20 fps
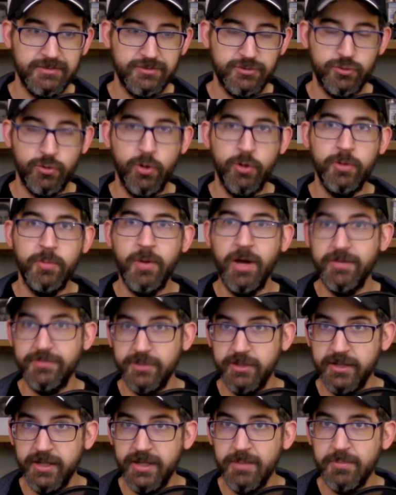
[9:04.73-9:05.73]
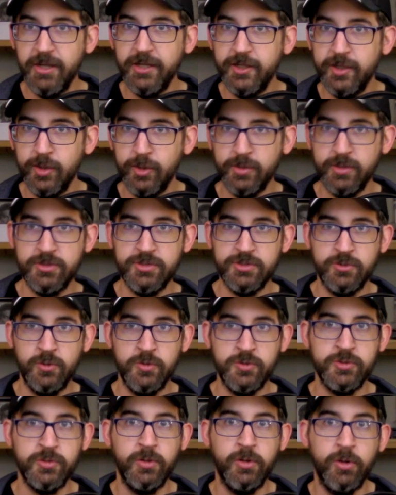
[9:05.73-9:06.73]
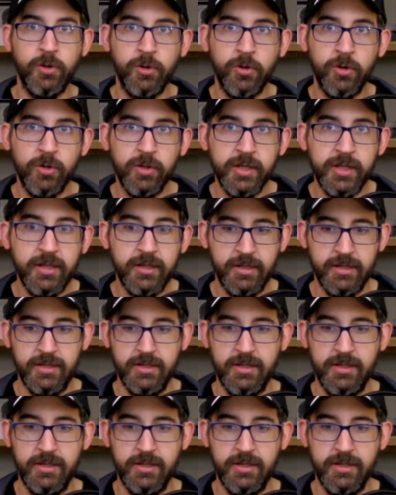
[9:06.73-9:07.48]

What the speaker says: throw them off their game by killing their sorcerer early,